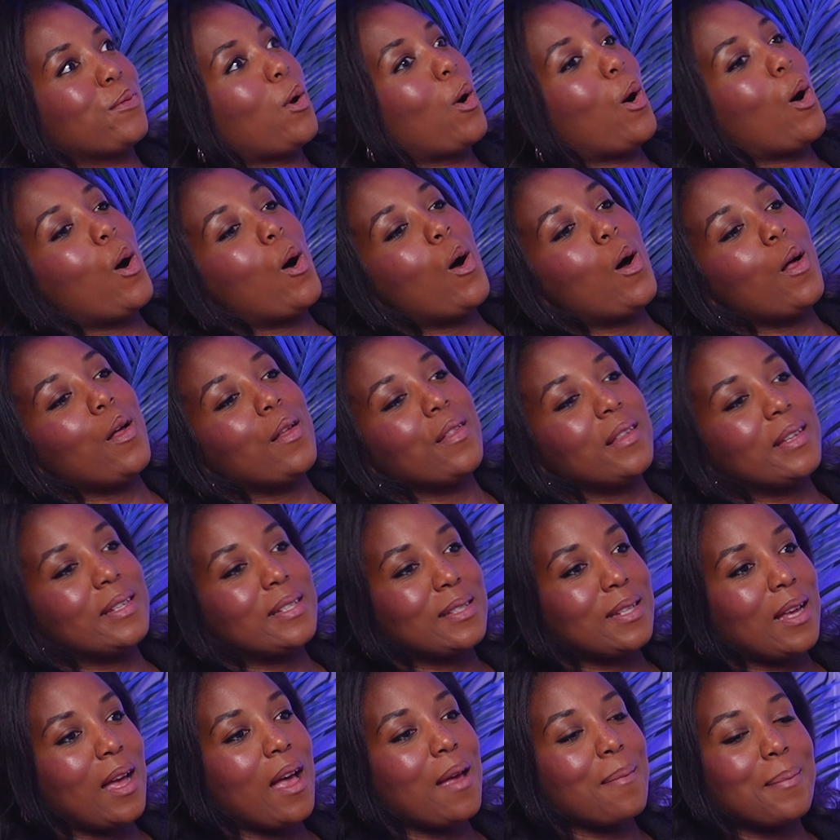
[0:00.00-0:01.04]
all this
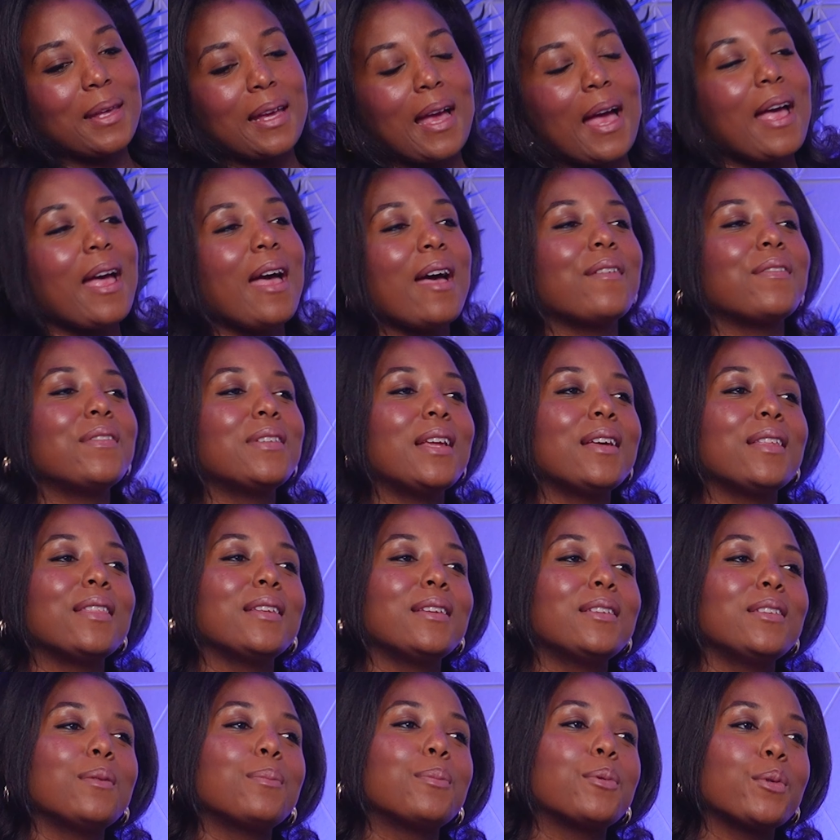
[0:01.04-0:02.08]
time. Like I have
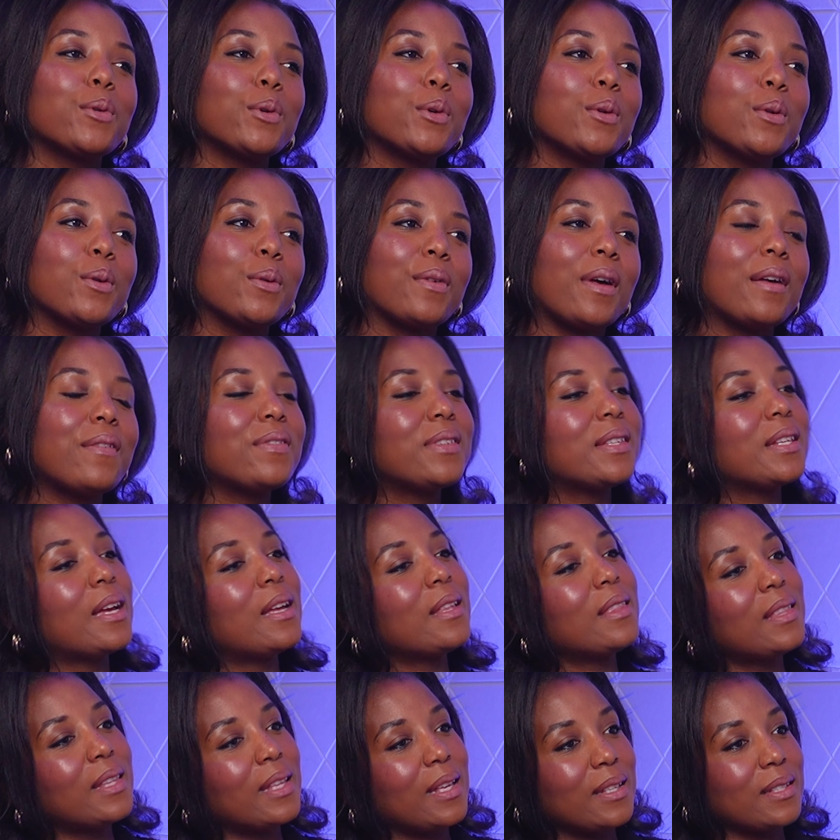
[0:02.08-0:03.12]
nothing to prove. I've
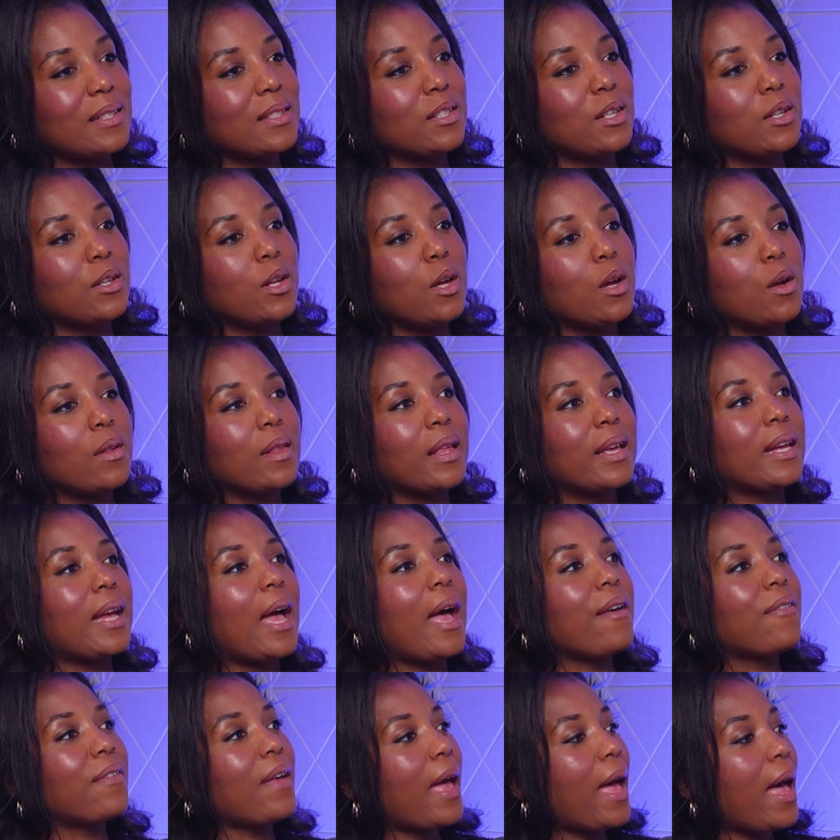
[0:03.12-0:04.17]
done this, you know. Like
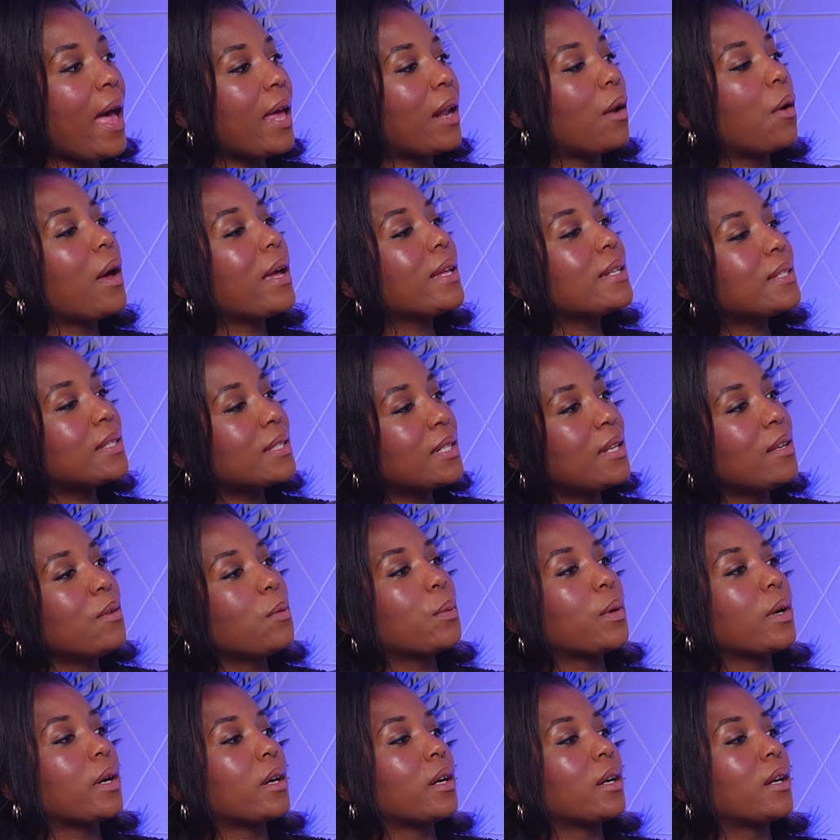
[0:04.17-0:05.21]
I've had. Oh, I see
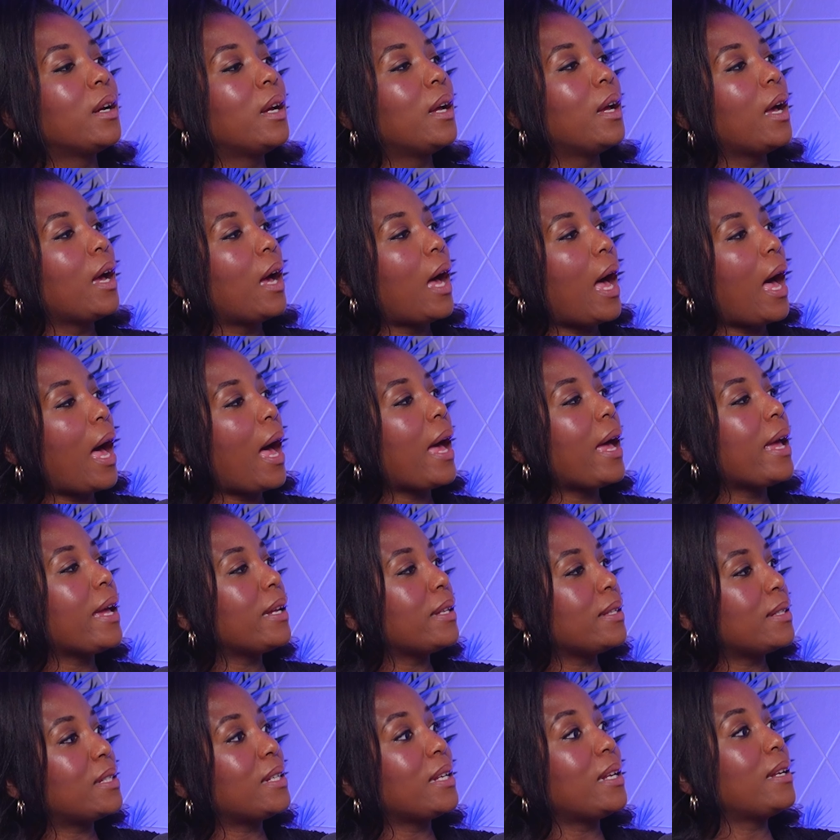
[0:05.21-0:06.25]
where
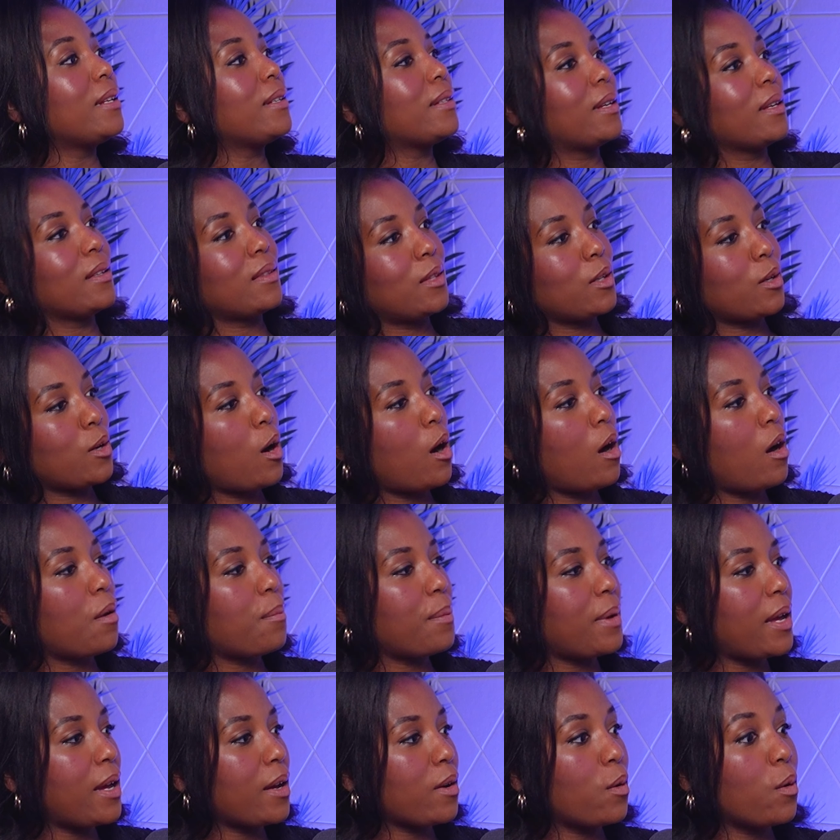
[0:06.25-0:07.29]
I did get the call
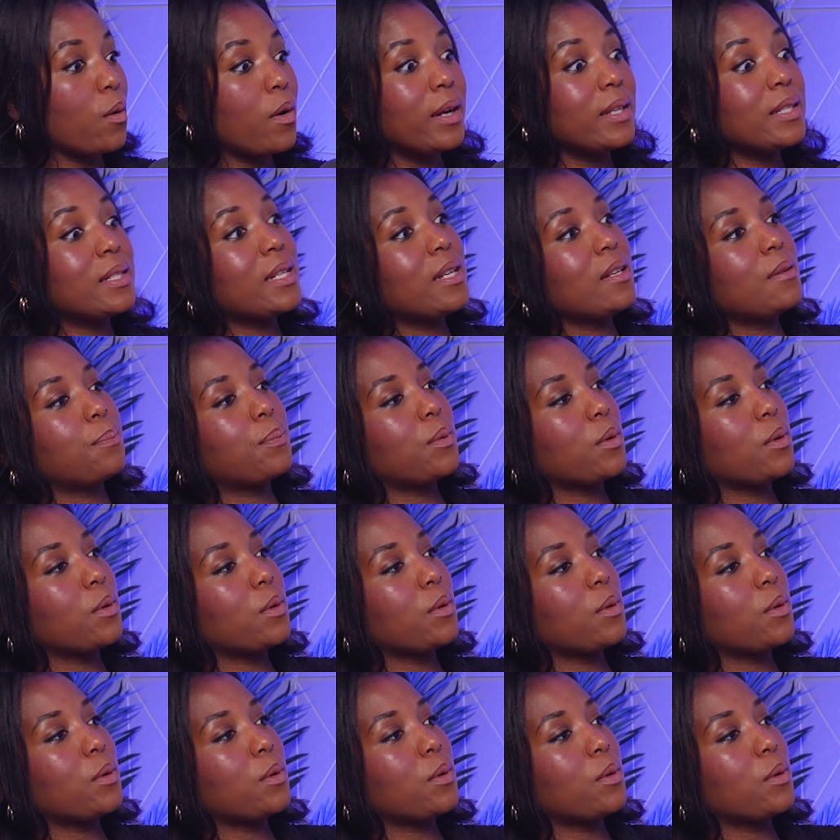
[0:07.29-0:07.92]
back, or I did